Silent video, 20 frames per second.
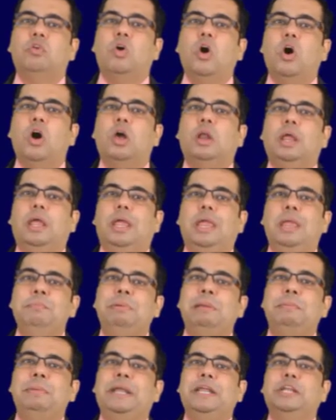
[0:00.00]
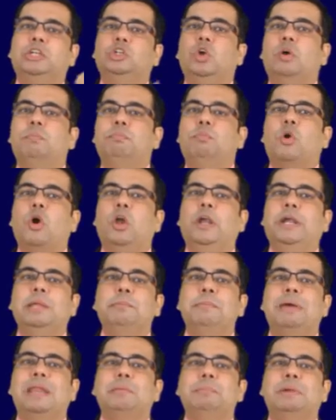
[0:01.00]
for implementation of
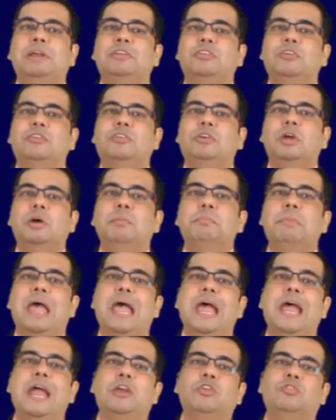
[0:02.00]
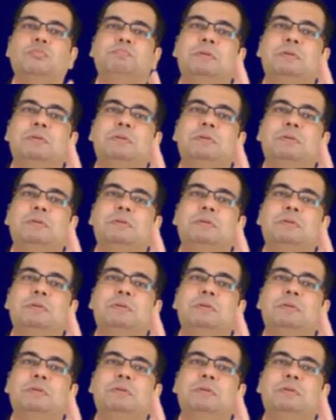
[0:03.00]
quality management system and